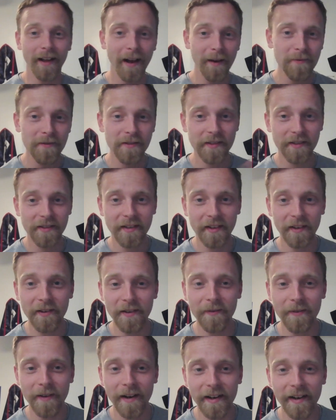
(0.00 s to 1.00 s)
I would just tell
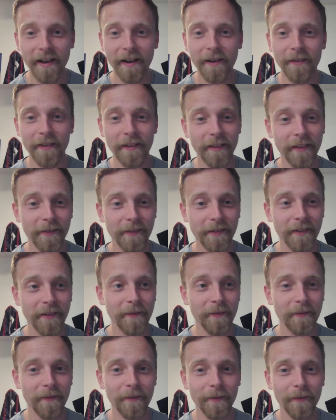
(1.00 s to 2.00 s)
you right now that there's
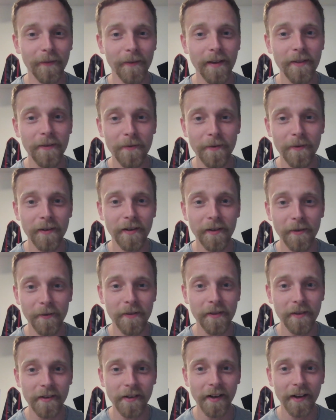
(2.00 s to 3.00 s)
a rather
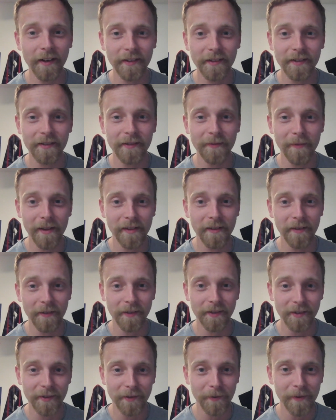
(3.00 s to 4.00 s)
unorthodox method
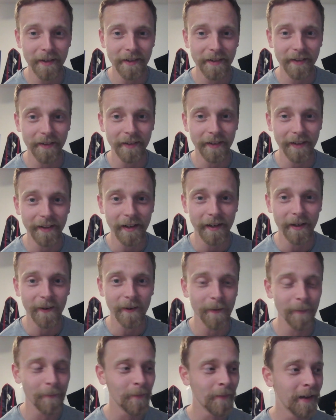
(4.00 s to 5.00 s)
of storytelling
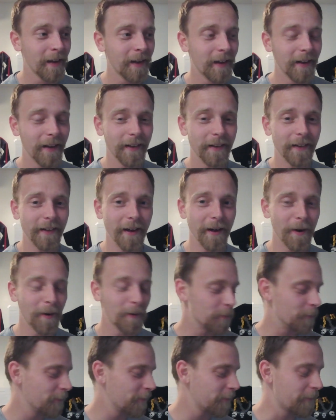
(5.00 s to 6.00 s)
here.
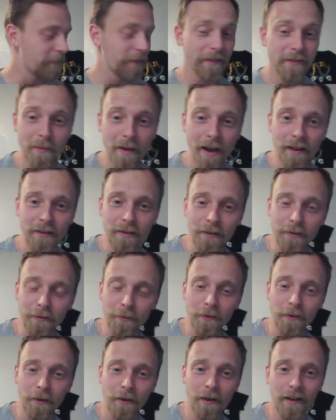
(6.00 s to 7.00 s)
Now, Fitzpatrick's
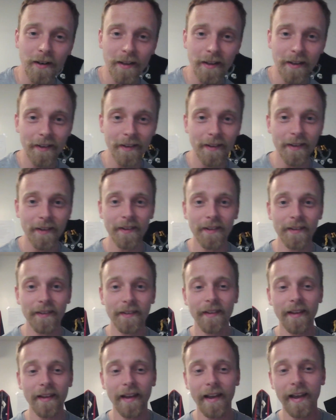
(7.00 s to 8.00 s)
War
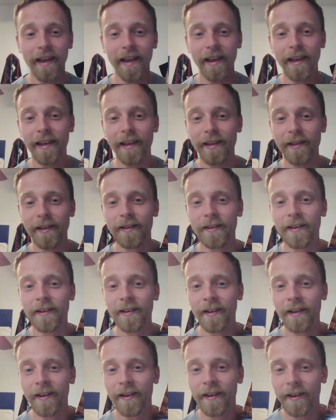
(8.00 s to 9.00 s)
is a
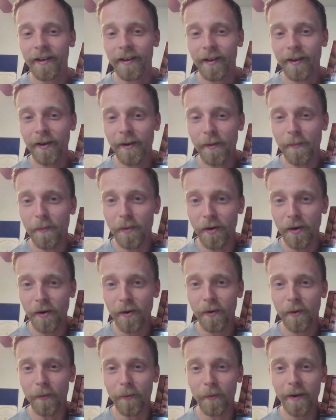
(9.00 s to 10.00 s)

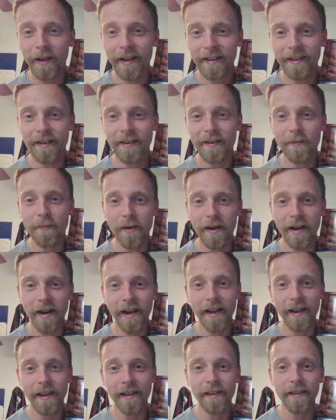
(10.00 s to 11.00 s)
book written
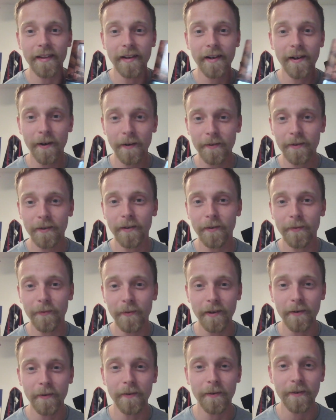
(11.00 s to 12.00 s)
by the character
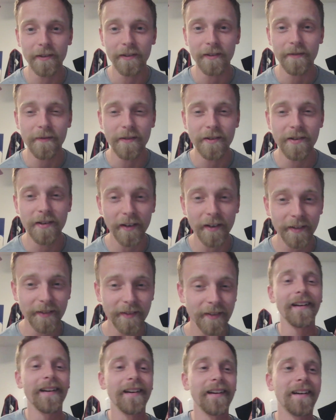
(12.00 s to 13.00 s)
we were
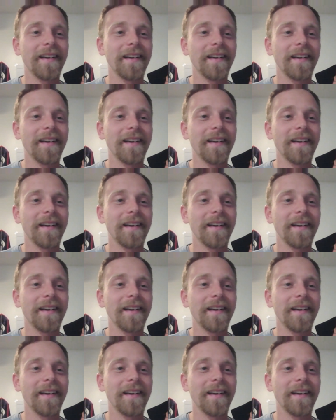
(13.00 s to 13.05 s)
just